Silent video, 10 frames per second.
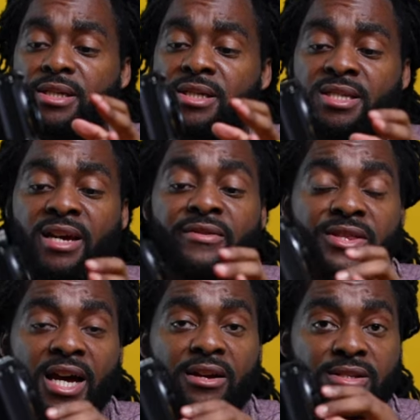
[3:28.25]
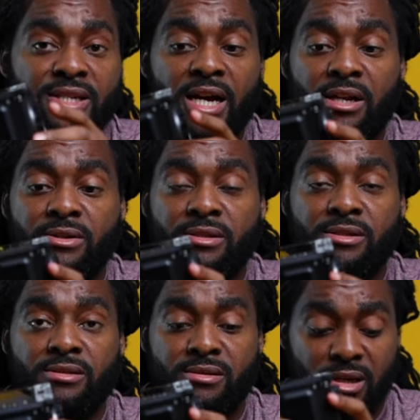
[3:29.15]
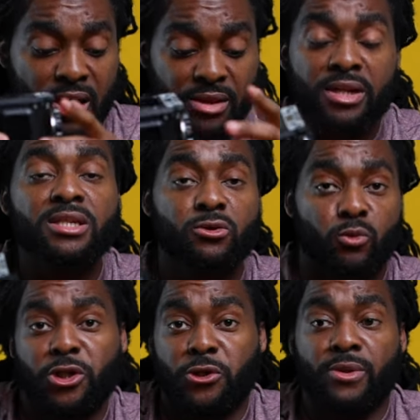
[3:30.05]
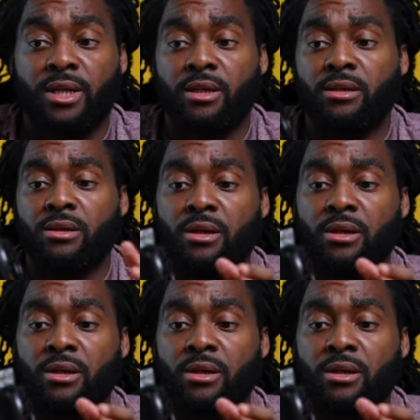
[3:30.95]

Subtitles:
$7,000 and this is what you get.